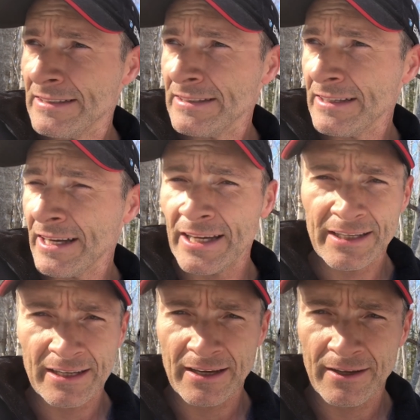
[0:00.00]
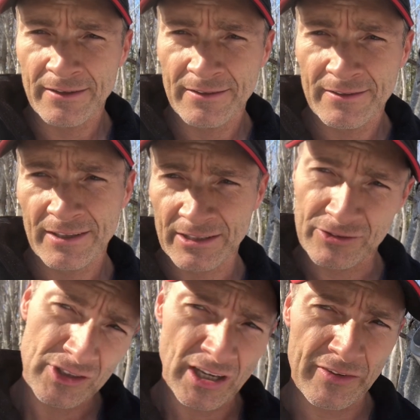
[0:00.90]
and
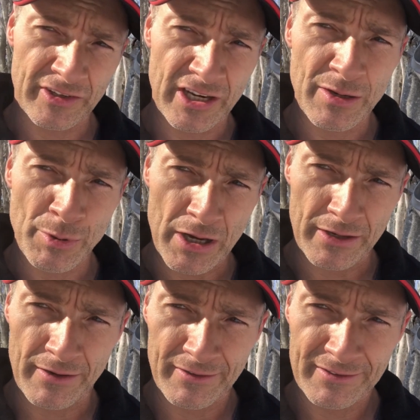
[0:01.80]
still have the teapot here.